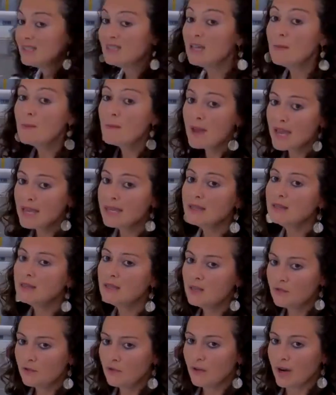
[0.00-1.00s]
The main
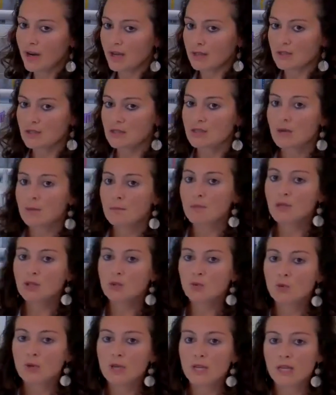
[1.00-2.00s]
difference
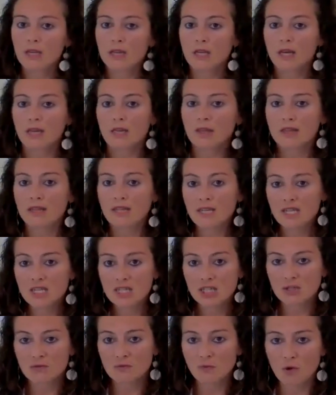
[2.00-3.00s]
between
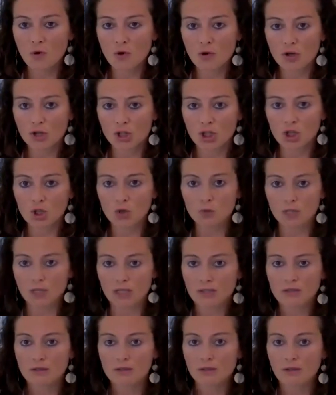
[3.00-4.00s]
these 4
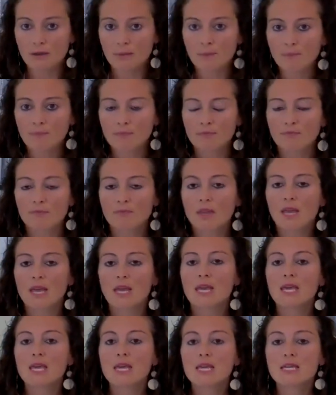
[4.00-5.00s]
units
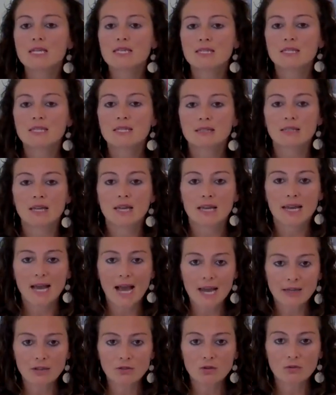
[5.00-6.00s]
is the
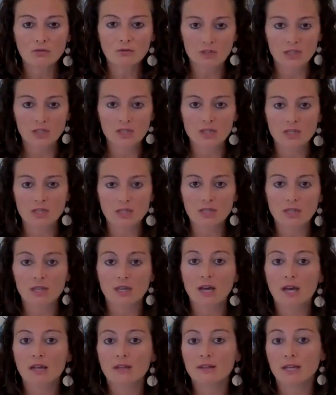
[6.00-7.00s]
kind of
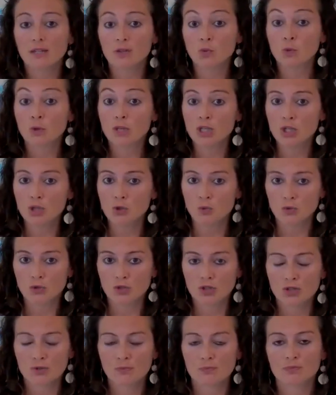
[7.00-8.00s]
heating that we
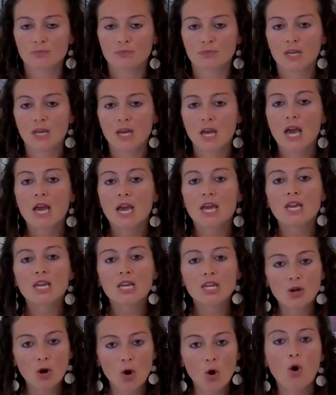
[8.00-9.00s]
use.
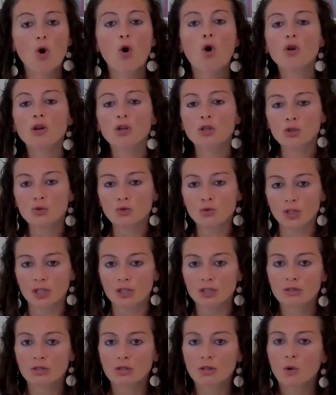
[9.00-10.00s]
In all
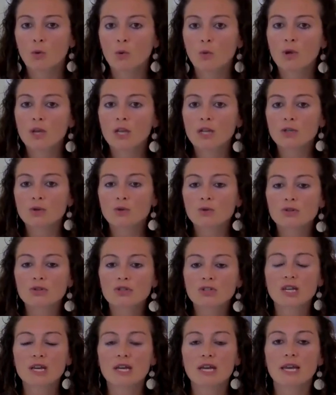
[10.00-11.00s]
units, we
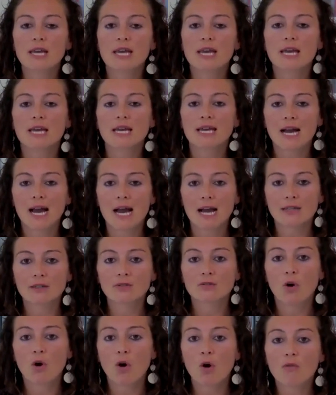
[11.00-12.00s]
use a
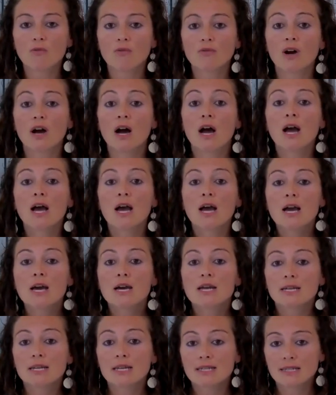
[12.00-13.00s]
kind of
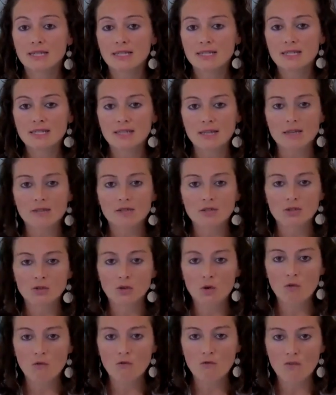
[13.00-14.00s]
resistance
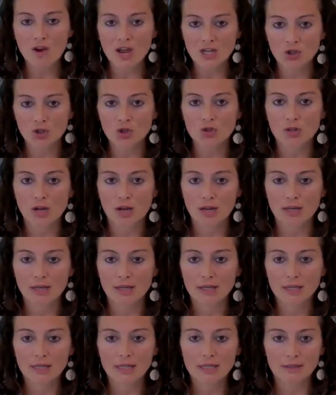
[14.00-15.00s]
conventional
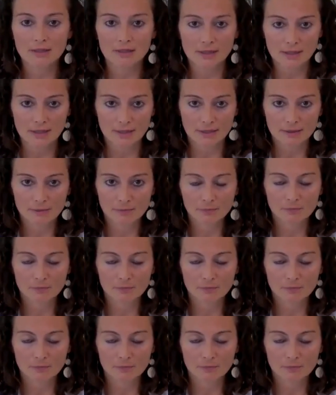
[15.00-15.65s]
heating.